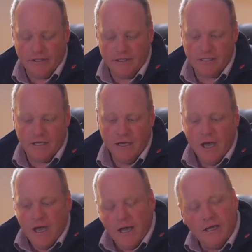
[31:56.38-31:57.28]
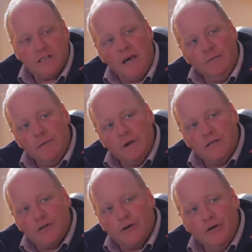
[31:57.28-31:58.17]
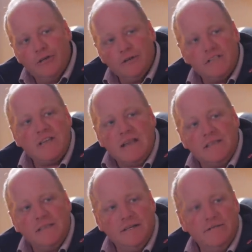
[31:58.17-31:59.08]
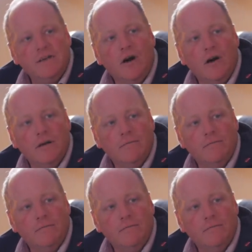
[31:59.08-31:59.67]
less urgency. It's come at the most crucial, sensitive